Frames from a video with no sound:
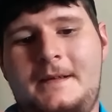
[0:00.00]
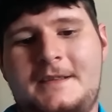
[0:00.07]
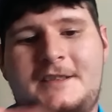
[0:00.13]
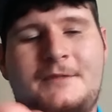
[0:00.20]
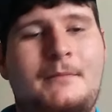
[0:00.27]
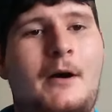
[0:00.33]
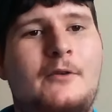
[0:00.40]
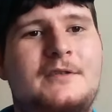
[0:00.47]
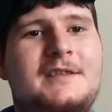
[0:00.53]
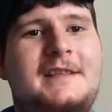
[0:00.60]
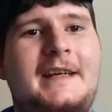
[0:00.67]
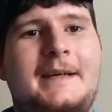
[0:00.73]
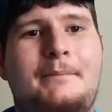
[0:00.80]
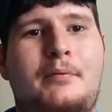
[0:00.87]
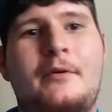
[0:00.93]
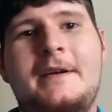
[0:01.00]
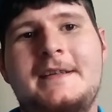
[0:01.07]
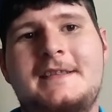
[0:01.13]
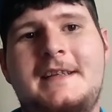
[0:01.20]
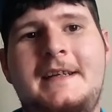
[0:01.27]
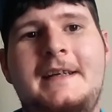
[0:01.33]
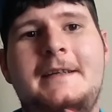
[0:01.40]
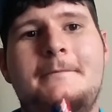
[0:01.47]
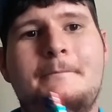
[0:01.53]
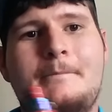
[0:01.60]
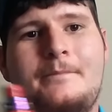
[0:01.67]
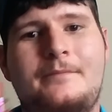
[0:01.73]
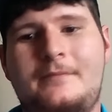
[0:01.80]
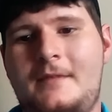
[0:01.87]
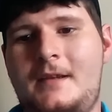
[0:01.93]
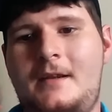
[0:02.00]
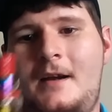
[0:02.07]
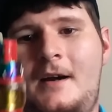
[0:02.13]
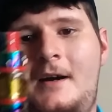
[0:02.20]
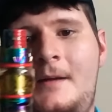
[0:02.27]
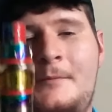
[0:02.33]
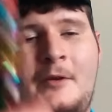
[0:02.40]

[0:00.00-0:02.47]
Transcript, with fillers: Smok Stick Prince kit. Uh,